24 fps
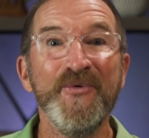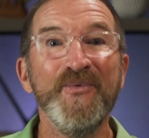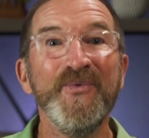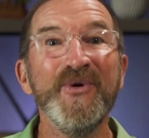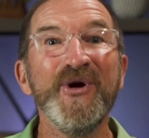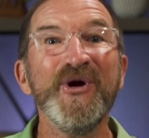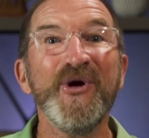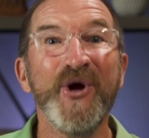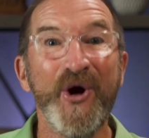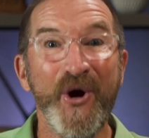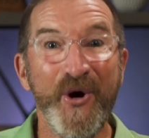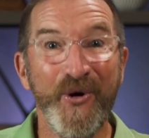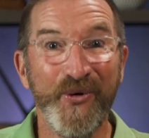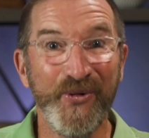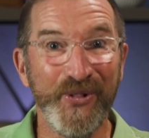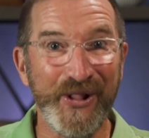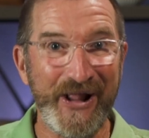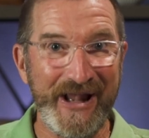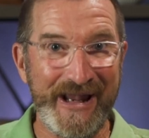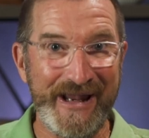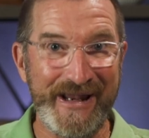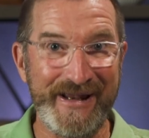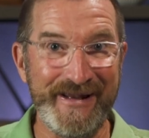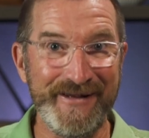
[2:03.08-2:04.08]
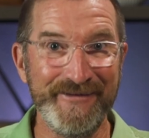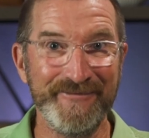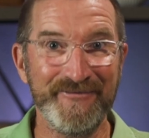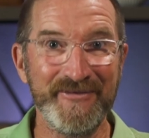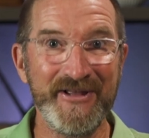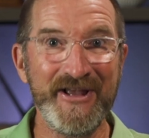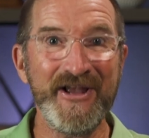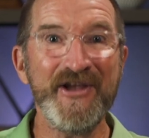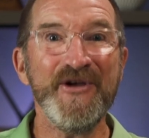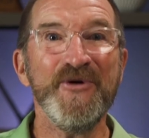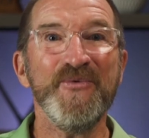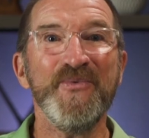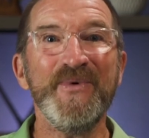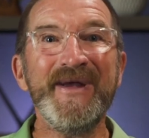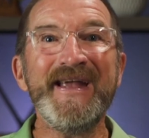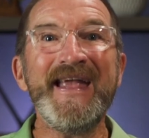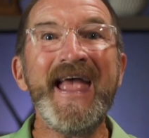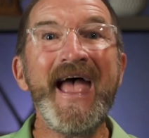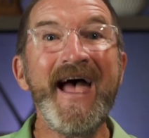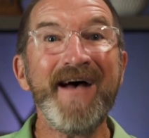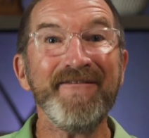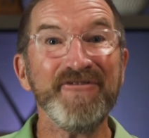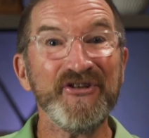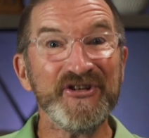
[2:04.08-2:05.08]
We're holy. We
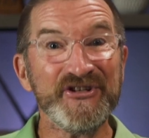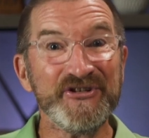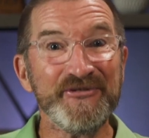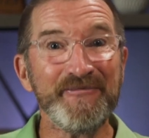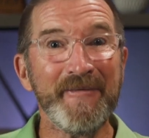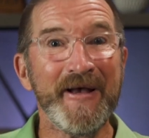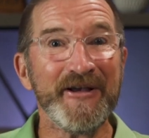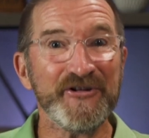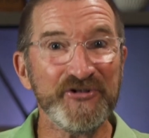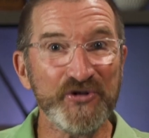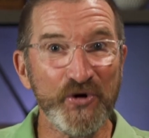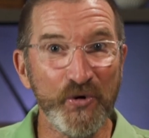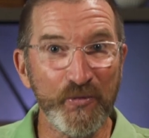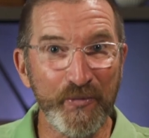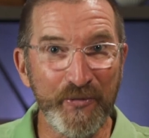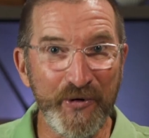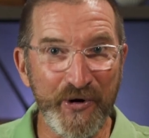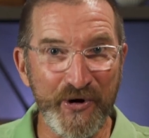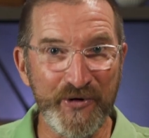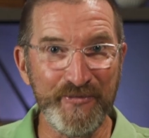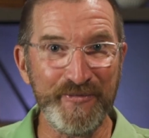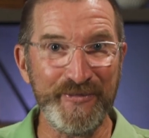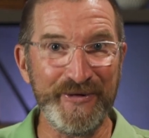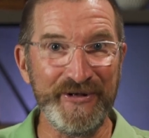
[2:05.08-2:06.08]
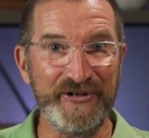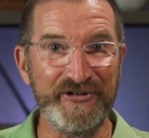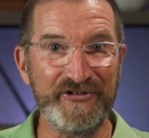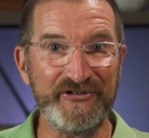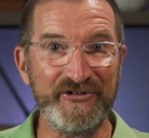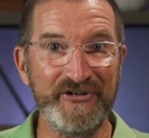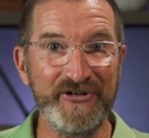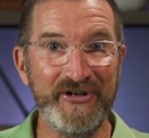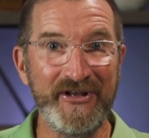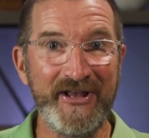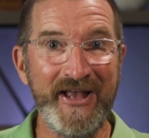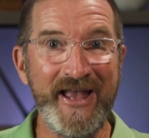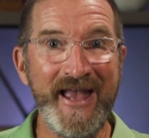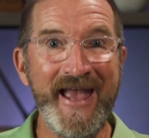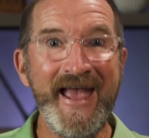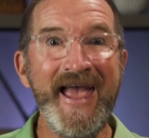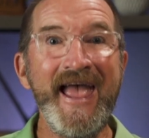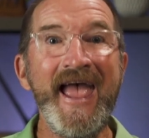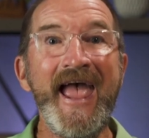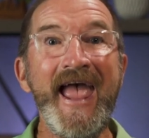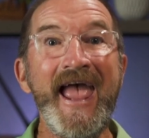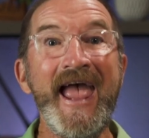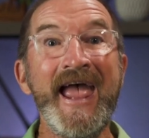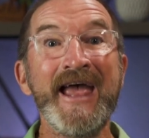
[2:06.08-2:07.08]
have a special purpose,
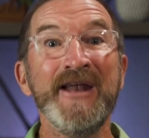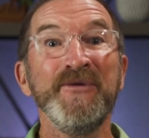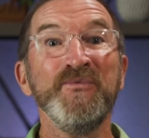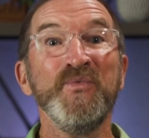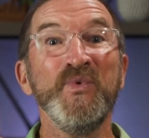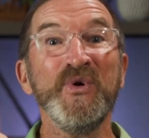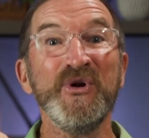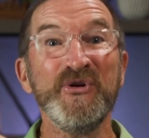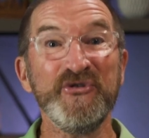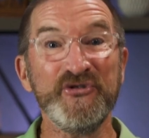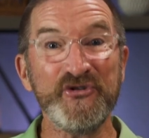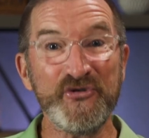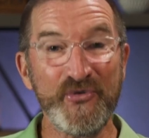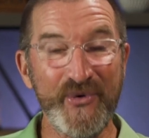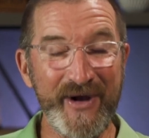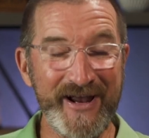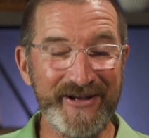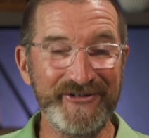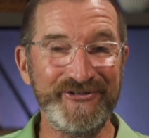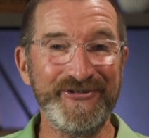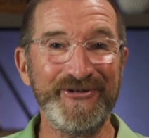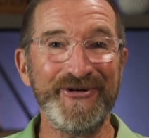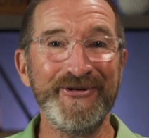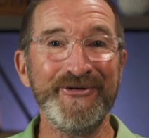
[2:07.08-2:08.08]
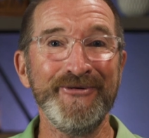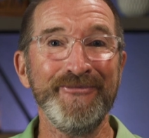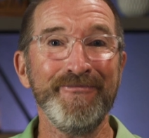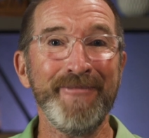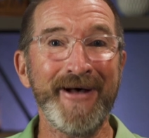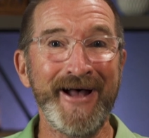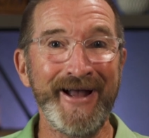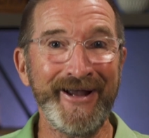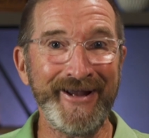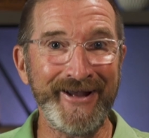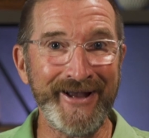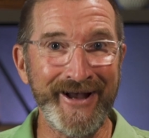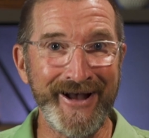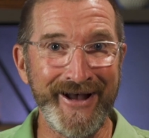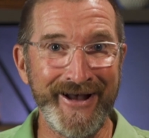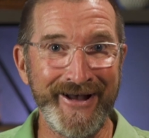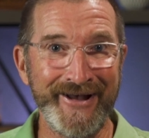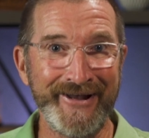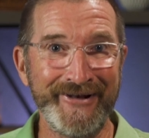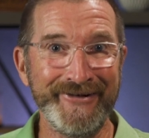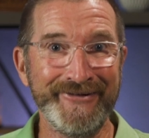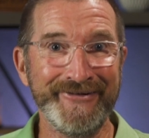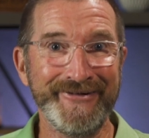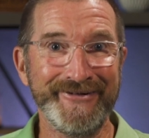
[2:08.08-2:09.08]
and we're treasured by
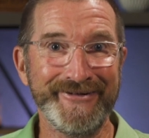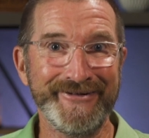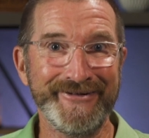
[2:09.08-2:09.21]
God.